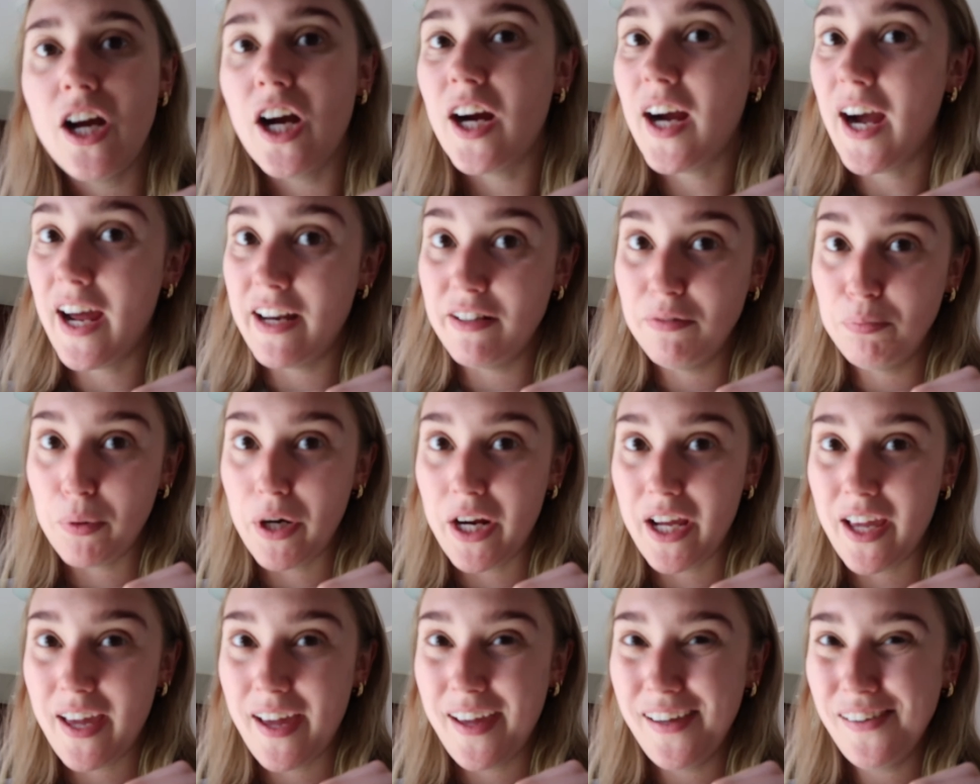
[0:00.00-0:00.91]
are kind of
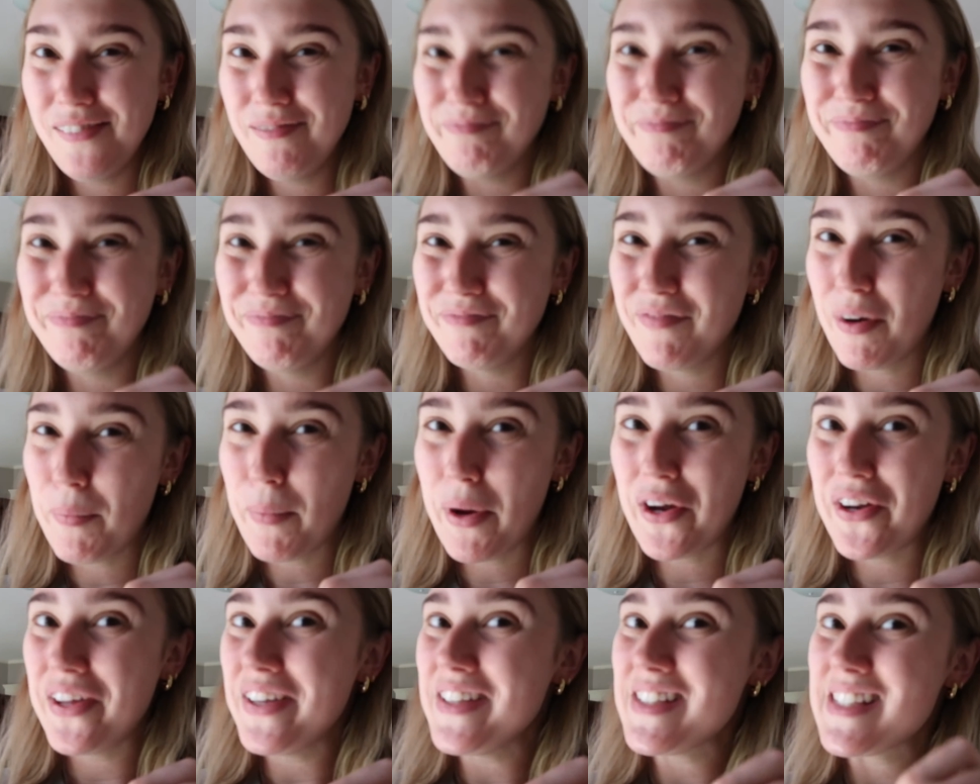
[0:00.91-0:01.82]
breaking, if I'm
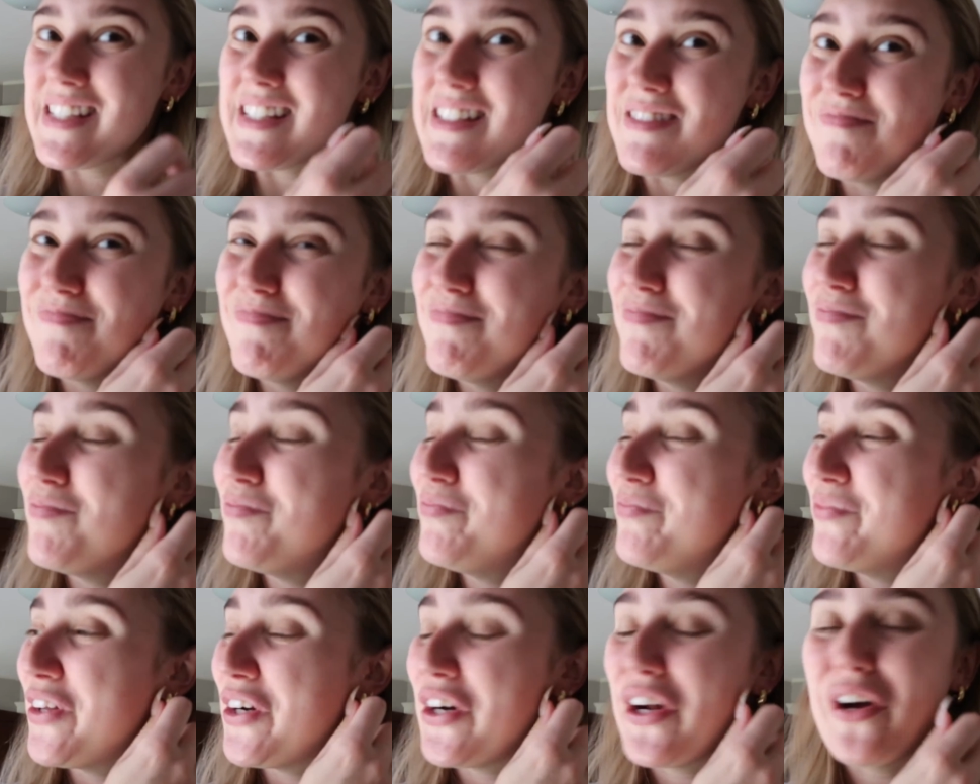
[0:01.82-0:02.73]
honest.
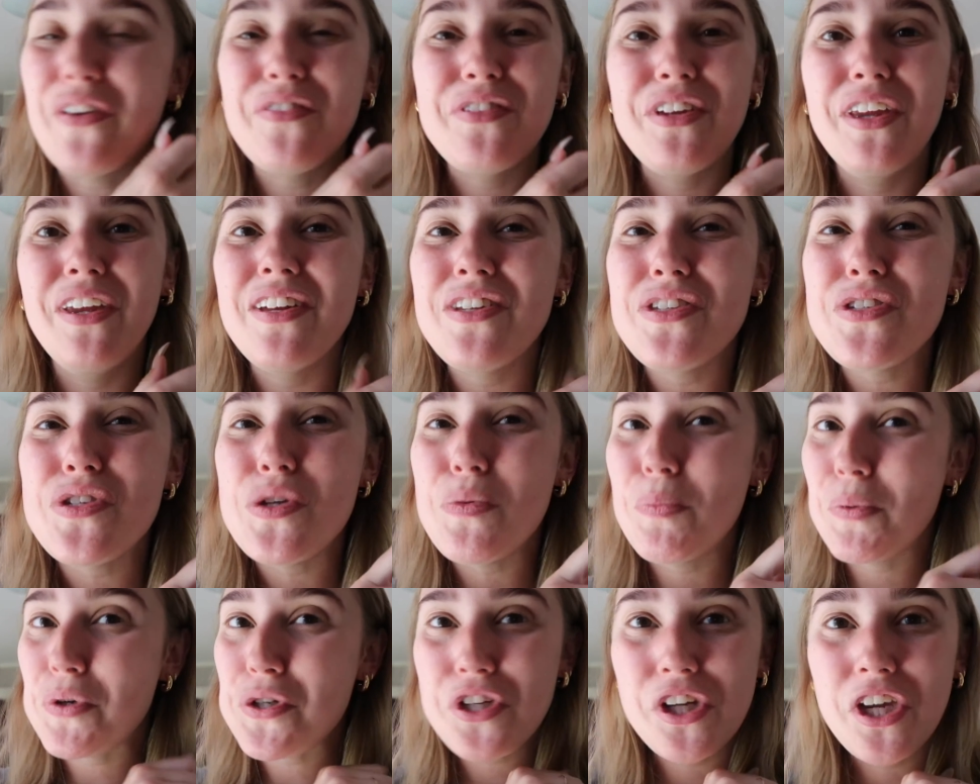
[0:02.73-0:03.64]
they're not feeling
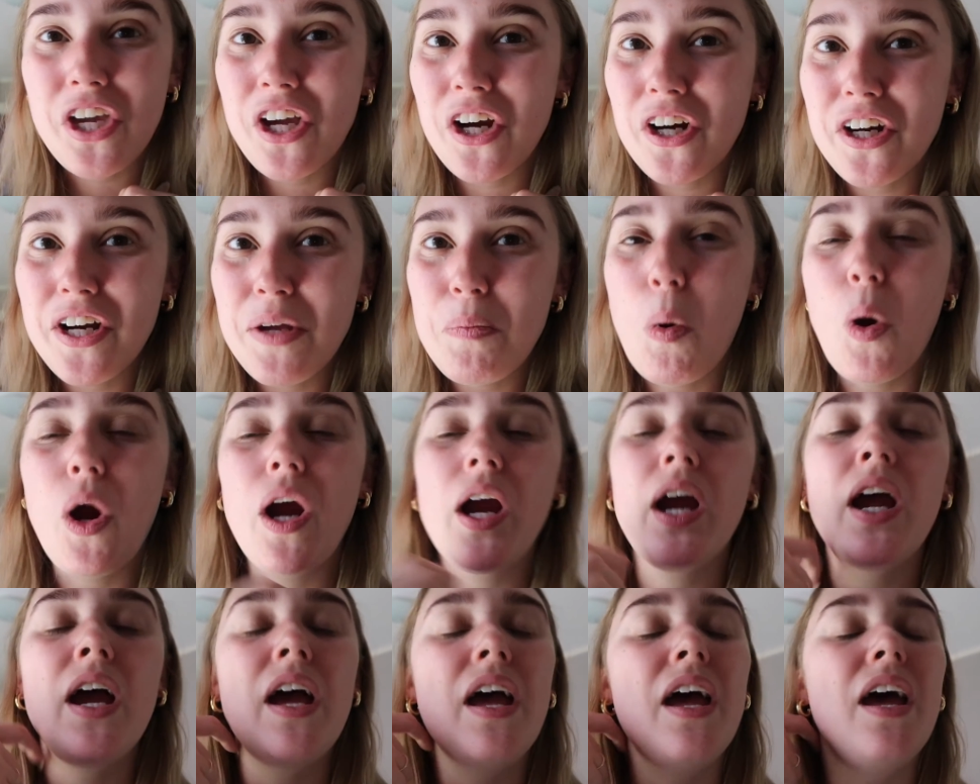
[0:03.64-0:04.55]
super secure anymore.